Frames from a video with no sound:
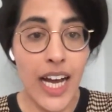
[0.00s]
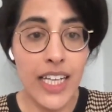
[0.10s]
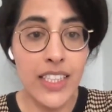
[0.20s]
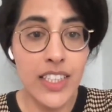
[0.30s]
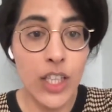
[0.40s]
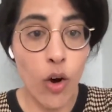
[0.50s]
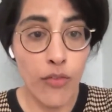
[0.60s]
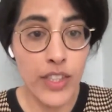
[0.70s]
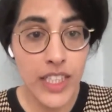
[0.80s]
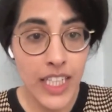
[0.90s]
And the
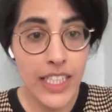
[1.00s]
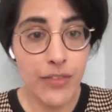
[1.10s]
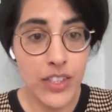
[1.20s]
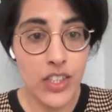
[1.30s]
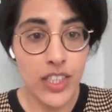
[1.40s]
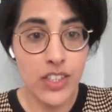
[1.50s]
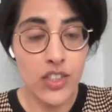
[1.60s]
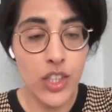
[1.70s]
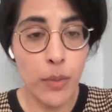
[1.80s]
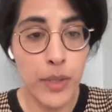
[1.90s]
obvious cleavage in this
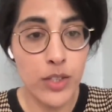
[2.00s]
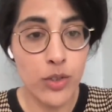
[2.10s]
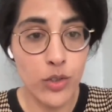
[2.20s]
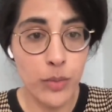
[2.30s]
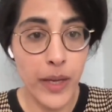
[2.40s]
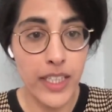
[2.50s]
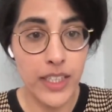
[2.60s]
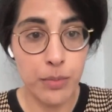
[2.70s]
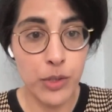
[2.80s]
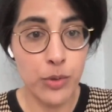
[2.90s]
geopolitical debate
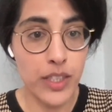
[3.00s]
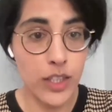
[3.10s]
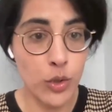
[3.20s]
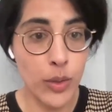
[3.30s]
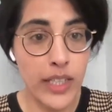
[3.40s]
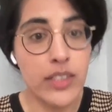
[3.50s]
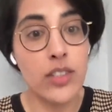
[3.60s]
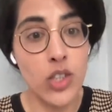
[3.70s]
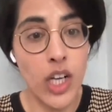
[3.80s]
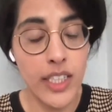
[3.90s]
is between the US
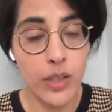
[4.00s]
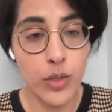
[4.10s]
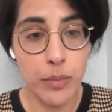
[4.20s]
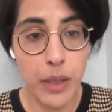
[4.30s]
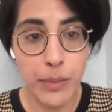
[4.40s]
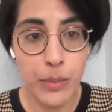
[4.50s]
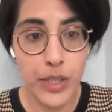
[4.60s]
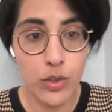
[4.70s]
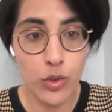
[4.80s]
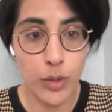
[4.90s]
and China, which maybe we
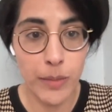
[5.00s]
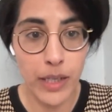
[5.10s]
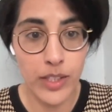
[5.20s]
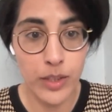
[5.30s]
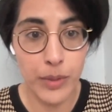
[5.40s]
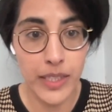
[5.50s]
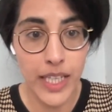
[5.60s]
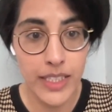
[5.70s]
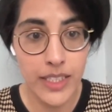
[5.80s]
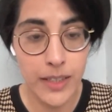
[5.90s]
can talk about a little bit
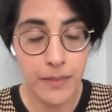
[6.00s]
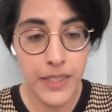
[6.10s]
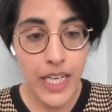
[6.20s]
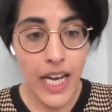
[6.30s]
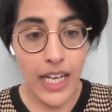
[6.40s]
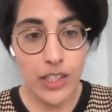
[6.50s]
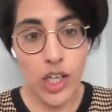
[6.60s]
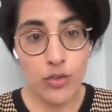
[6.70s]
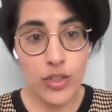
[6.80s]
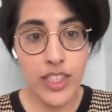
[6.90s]
later, and
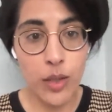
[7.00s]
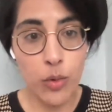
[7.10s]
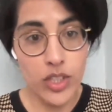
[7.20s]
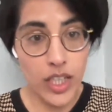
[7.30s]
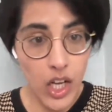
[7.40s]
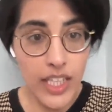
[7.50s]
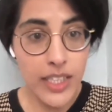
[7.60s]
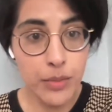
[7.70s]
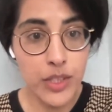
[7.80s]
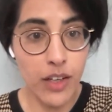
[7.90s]
countries that want to align
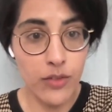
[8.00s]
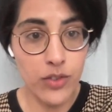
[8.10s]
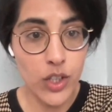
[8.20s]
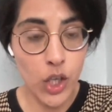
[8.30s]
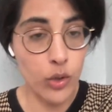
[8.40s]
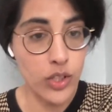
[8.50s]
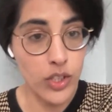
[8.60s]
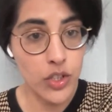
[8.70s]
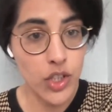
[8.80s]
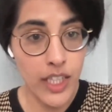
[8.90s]
themselves closer
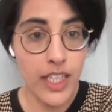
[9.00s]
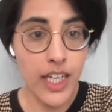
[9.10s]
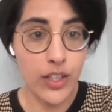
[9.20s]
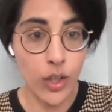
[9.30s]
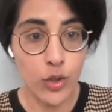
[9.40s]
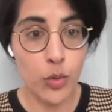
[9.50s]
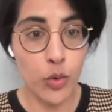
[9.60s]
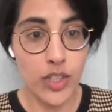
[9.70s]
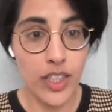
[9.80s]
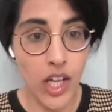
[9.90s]
to China and those who
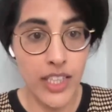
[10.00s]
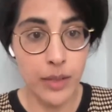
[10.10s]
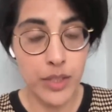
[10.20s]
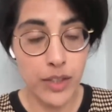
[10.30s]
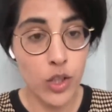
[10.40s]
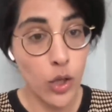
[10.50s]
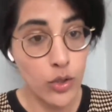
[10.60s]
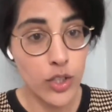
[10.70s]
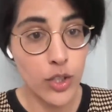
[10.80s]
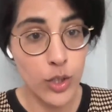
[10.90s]
want to align themselves
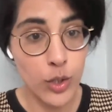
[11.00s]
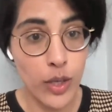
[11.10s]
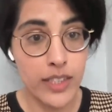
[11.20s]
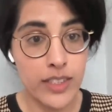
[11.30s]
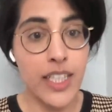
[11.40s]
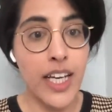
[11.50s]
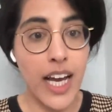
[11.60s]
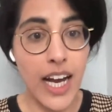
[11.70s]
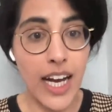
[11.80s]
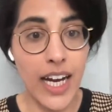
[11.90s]
closer to the US.
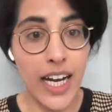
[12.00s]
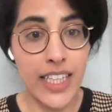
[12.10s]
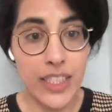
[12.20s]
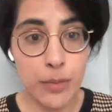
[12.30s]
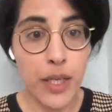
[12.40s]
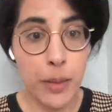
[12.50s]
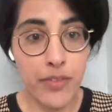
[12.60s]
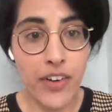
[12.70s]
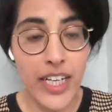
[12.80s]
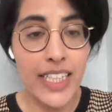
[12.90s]
Uh, and that's become a
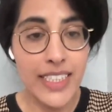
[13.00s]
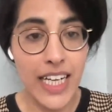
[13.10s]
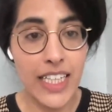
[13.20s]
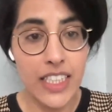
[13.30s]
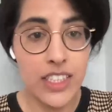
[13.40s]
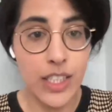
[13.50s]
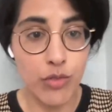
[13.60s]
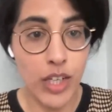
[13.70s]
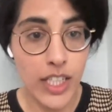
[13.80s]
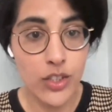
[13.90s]
very antagonistic
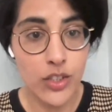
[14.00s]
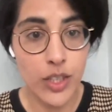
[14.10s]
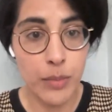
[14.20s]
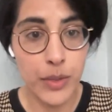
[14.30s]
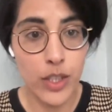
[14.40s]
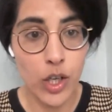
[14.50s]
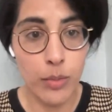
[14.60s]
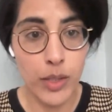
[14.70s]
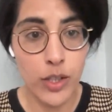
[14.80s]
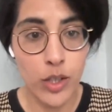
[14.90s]
relationship in the
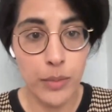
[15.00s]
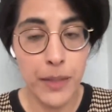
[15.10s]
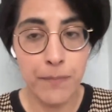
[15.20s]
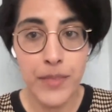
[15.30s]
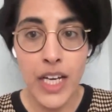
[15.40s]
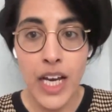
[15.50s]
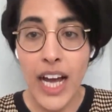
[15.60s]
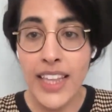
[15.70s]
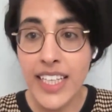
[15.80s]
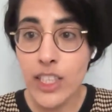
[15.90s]
global economy.
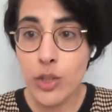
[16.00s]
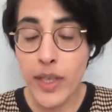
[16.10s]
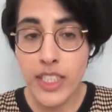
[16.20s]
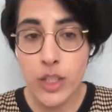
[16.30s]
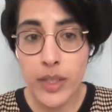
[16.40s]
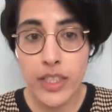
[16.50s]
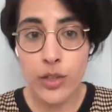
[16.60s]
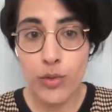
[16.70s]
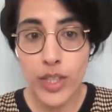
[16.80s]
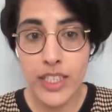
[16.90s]
I think in
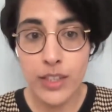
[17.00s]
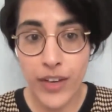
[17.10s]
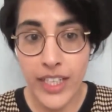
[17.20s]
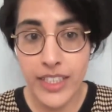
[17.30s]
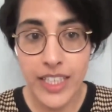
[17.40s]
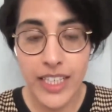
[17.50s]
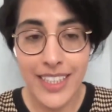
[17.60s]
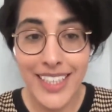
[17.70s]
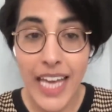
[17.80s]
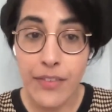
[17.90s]
2023, it's fair to say
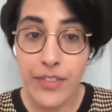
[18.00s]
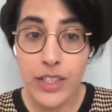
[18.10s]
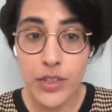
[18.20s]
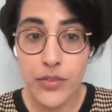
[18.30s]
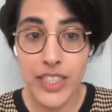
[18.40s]
that the evidence for